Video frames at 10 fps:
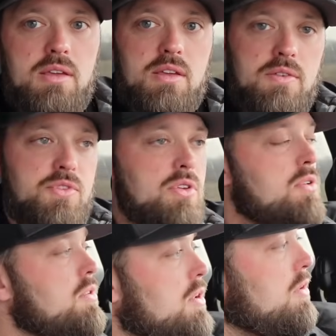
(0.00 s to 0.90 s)
If
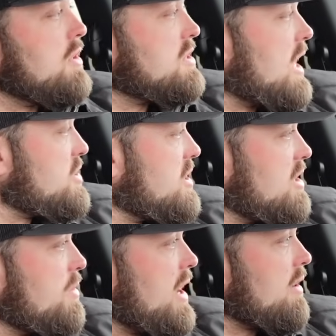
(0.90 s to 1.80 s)
you notice, actually
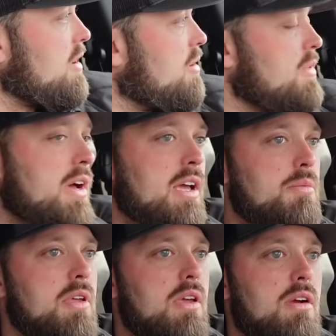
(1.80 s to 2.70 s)
in the background
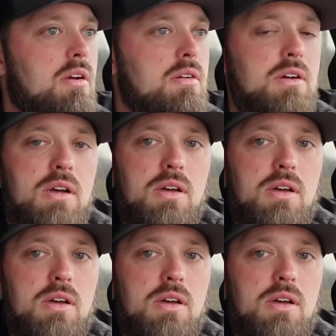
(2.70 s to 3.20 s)
behind me here,